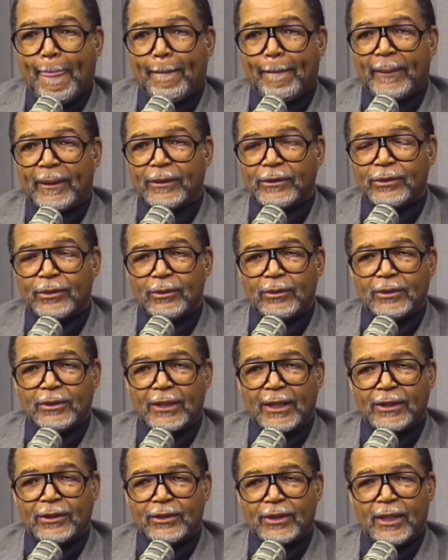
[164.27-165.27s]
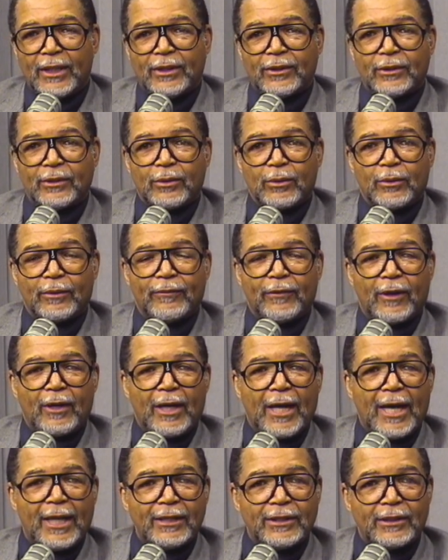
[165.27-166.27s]
But as soon as that changes, or if our
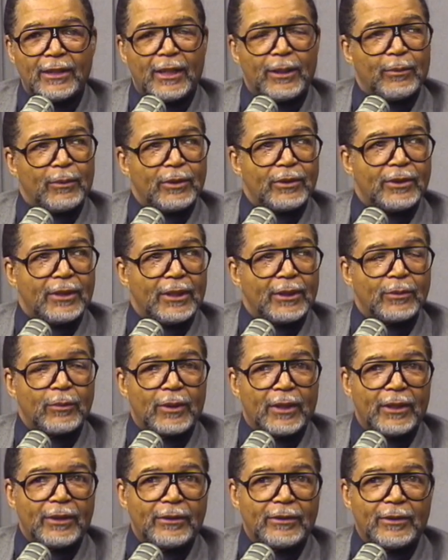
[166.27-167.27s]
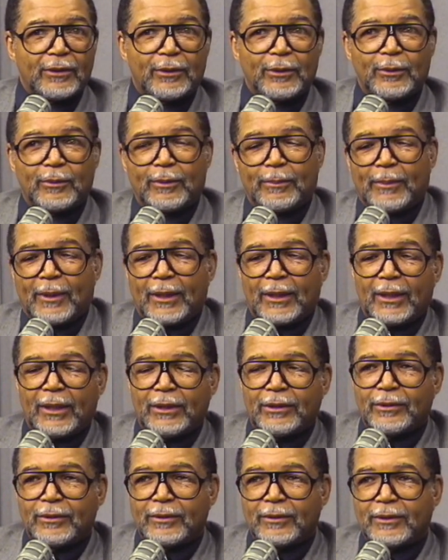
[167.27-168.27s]
eyesight would change, what I used to do in my
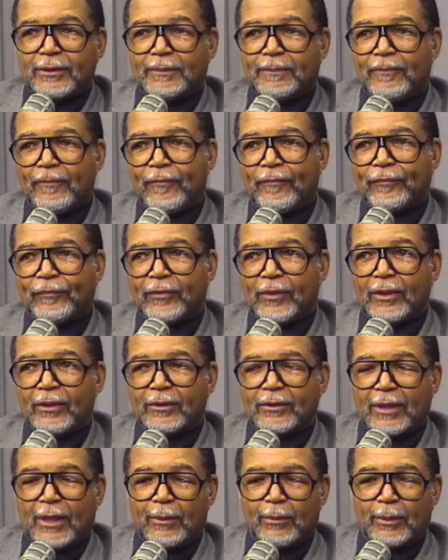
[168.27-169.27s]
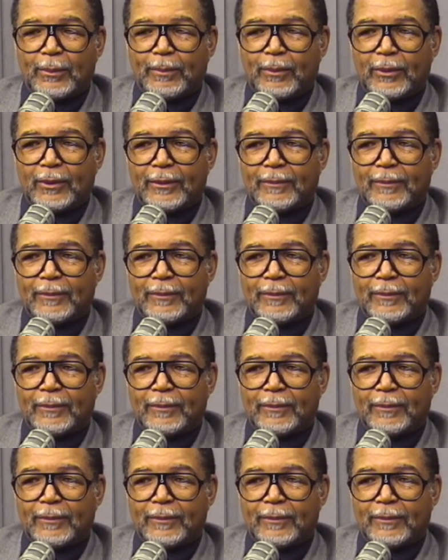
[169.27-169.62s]
lectures is I would